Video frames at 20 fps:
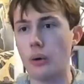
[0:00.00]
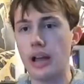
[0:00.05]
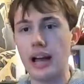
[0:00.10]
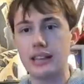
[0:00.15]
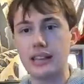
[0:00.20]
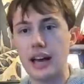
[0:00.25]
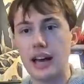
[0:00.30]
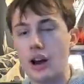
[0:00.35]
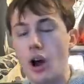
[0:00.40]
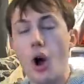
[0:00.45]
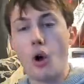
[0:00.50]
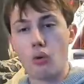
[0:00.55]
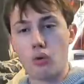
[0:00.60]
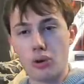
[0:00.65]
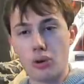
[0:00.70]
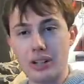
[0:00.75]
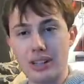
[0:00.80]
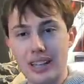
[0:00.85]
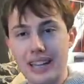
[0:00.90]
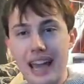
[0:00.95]
had that
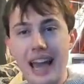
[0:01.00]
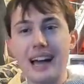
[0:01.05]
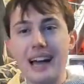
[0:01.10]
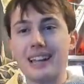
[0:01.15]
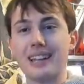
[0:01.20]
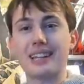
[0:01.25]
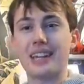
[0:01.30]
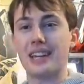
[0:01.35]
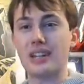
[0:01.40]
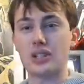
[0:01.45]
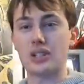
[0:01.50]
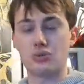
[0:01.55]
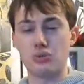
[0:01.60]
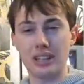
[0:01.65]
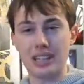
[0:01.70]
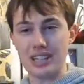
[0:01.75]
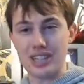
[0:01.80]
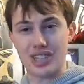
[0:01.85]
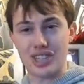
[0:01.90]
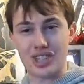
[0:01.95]
really elegant,
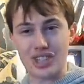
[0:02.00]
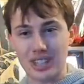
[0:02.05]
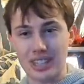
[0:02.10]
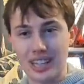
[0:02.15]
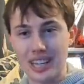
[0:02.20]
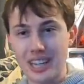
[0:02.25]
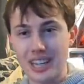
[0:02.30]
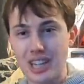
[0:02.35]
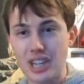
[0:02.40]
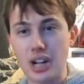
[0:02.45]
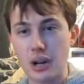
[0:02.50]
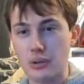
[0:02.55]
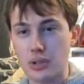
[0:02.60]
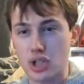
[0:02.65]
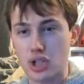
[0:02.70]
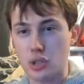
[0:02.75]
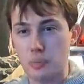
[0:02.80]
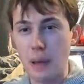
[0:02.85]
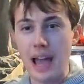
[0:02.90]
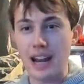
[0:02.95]
really sleek, you know,
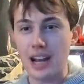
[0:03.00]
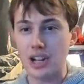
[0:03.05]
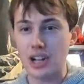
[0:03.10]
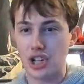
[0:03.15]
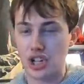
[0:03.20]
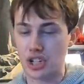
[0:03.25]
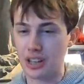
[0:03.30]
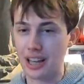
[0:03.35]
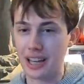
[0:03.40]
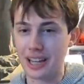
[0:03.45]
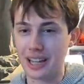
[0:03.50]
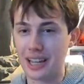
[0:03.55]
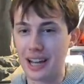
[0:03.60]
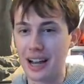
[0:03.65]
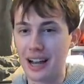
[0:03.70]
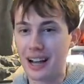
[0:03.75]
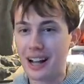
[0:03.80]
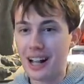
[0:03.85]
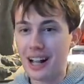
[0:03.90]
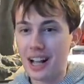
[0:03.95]
Spanish, like,
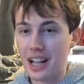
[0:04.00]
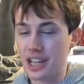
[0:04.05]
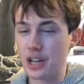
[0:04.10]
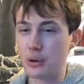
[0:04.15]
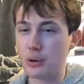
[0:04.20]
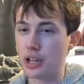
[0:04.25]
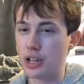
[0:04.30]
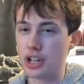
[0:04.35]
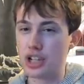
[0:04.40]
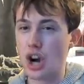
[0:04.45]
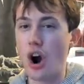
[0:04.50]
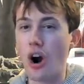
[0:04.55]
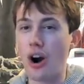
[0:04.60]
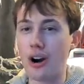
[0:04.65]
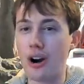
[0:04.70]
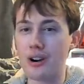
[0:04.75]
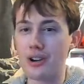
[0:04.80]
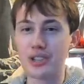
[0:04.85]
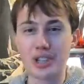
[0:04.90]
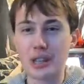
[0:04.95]
uh, you know,
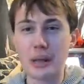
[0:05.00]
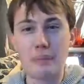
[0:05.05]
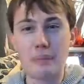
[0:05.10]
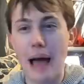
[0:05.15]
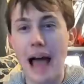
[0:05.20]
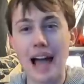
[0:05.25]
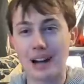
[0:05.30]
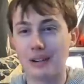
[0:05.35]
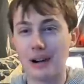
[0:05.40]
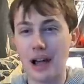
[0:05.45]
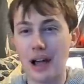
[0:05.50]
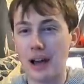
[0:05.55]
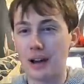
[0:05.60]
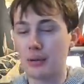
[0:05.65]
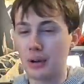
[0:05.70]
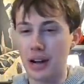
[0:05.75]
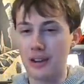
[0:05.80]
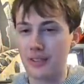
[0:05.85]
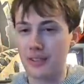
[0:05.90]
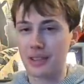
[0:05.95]
guitars in the background
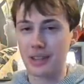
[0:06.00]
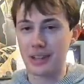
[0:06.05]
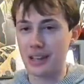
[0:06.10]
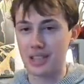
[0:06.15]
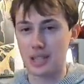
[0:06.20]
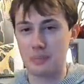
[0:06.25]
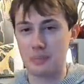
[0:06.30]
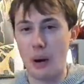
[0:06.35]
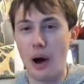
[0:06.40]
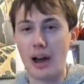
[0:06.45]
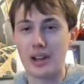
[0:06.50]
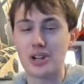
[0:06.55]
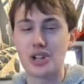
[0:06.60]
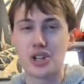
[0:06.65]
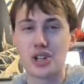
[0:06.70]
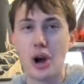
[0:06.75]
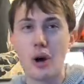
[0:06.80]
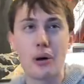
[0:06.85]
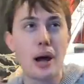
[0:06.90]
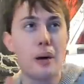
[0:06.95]
whenever the Espada
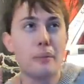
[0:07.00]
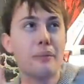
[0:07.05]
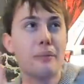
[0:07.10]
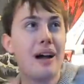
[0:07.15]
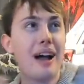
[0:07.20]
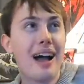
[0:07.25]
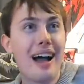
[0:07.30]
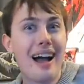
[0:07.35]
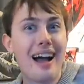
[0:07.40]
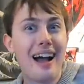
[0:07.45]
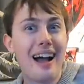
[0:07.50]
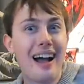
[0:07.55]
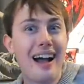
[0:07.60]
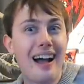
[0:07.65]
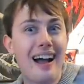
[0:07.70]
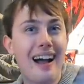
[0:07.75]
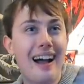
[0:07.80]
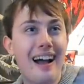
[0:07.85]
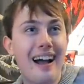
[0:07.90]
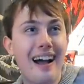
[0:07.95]
showed up.
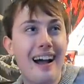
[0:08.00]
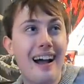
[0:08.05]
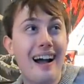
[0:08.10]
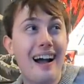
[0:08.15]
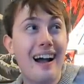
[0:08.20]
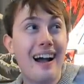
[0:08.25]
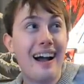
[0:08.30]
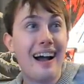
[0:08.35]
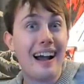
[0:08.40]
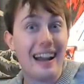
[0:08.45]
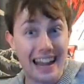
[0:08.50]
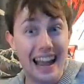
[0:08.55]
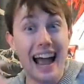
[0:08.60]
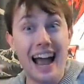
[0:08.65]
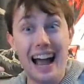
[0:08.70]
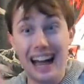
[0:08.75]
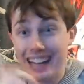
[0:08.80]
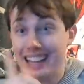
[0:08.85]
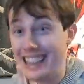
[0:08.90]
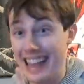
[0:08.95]

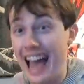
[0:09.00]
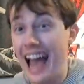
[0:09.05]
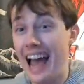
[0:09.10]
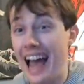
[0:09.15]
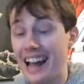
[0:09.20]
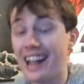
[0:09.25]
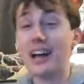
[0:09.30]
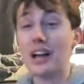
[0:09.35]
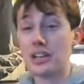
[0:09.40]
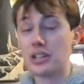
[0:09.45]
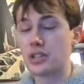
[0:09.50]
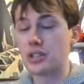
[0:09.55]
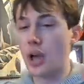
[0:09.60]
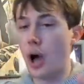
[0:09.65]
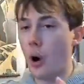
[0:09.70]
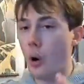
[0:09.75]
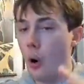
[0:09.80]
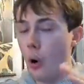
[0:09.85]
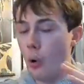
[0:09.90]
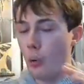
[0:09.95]
Yeah, that.
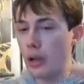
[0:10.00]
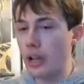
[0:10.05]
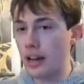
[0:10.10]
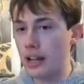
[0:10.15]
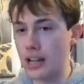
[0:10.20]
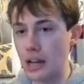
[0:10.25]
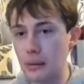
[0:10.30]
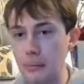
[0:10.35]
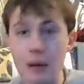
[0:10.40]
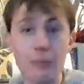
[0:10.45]
So we got to come up